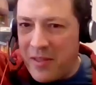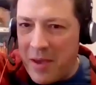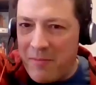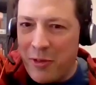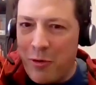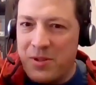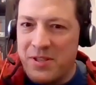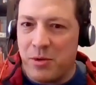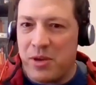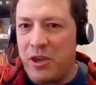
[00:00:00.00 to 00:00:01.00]
in the envelope
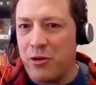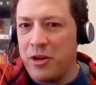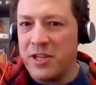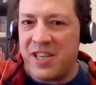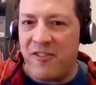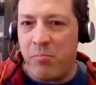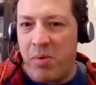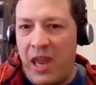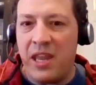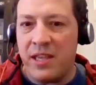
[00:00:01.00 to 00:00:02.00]
and say, okay, you're going to save
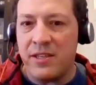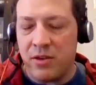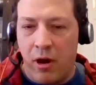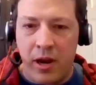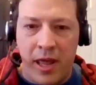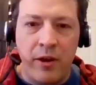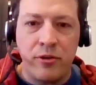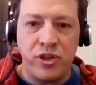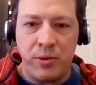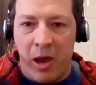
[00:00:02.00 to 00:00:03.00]
pennies on
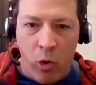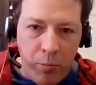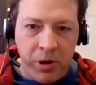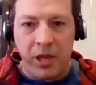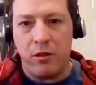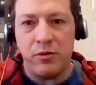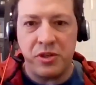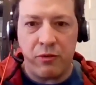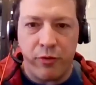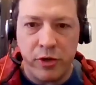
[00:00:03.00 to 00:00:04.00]
energy by opening and
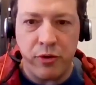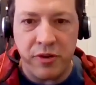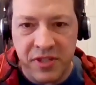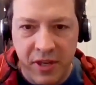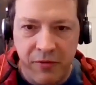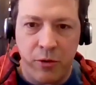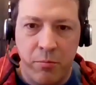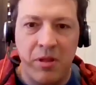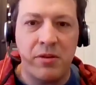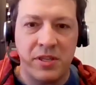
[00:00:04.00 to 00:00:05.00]
closing your refrigerator to see if your
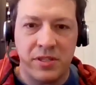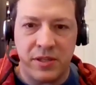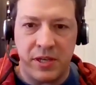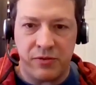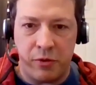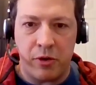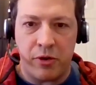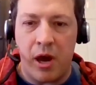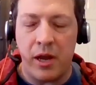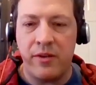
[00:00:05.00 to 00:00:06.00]
milk is full or
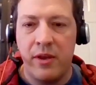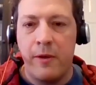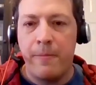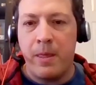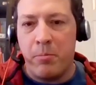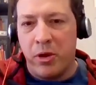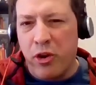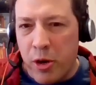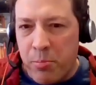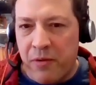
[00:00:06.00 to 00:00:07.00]
not. But
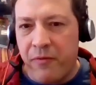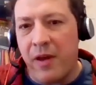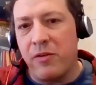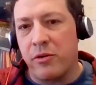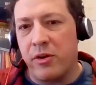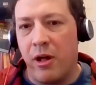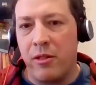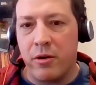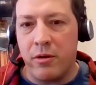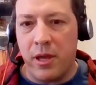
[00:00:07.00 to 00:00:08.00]
you're going to put a
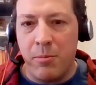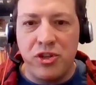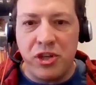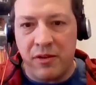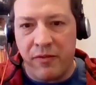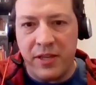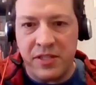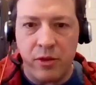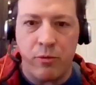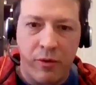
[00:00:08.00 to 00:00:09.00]
$500 imaging
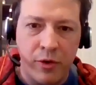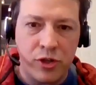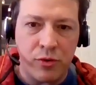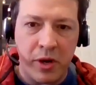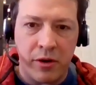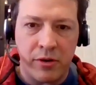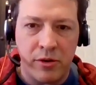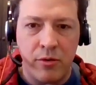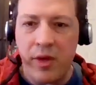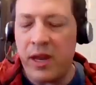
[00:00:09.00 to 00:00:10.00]
device in the refrigerator
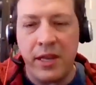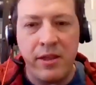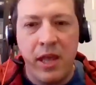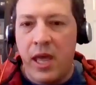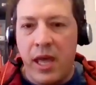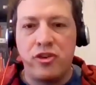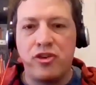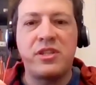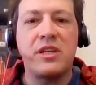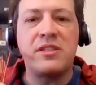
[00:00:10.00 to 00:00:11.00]
to do that. It
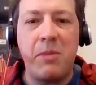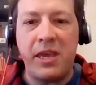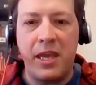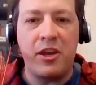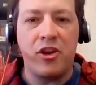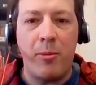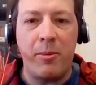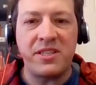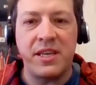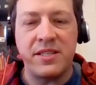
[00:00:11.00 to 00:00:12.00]
just doesn't make
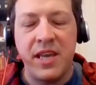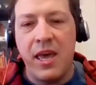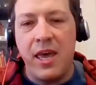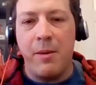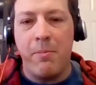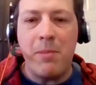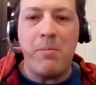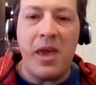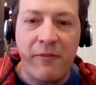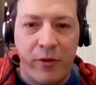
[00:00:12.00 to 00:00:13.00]
economic sense. It might
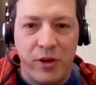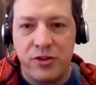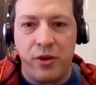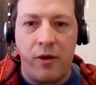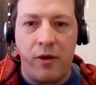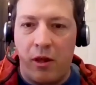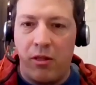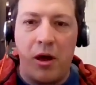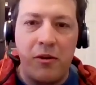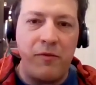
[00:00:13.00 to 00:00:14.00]
make for a
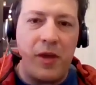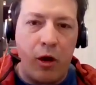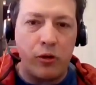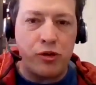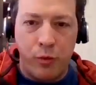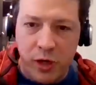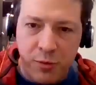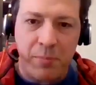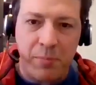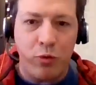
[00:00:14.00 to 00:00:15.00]
lot of ultra
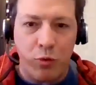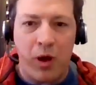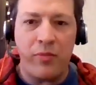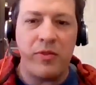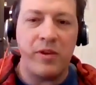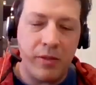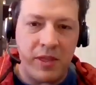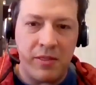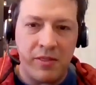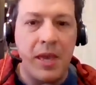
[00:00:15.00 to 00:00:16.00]
rich people who want
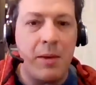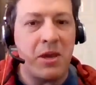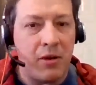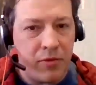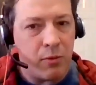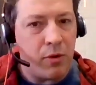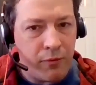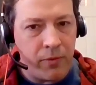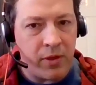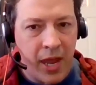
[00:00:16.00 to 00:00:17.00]
the gimmick of
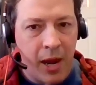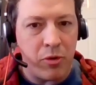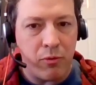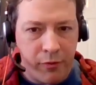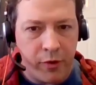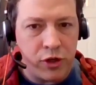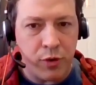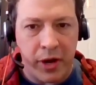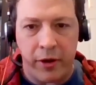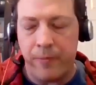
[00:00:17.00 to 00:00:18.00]
the camera in the
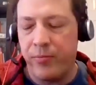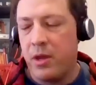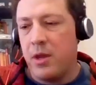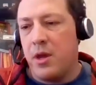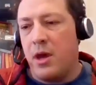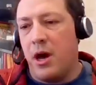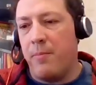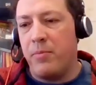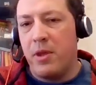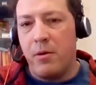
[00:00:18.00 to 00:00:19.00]
refrigerator.
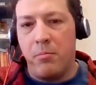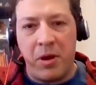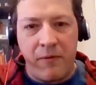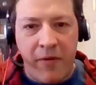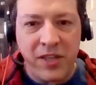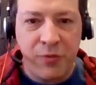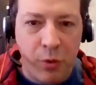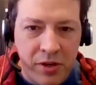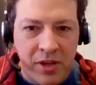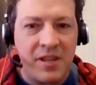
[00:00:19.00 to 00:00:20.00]
But fast
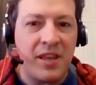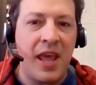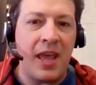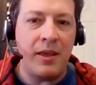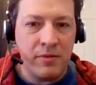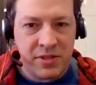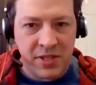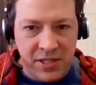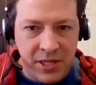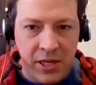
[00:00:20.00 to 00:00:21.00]
forward to today,
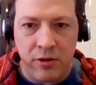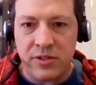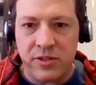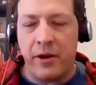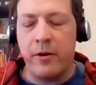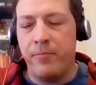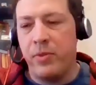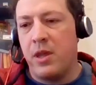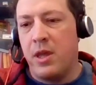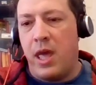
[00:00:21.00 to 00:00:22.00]
16 years later,
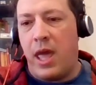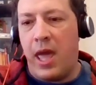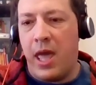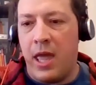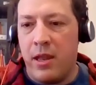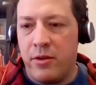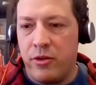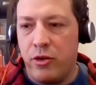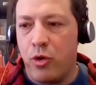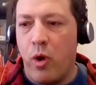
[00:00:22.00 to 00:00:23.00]
and
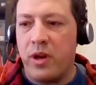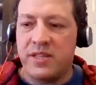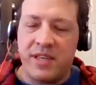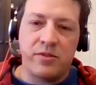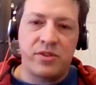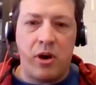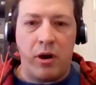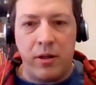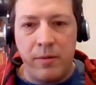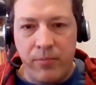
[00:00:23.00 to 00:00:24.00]
you go on a sales
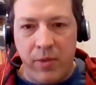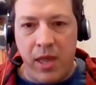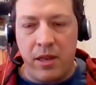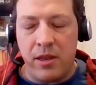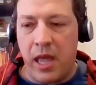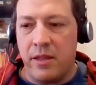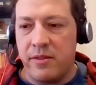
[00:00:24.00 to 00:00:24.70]
call, and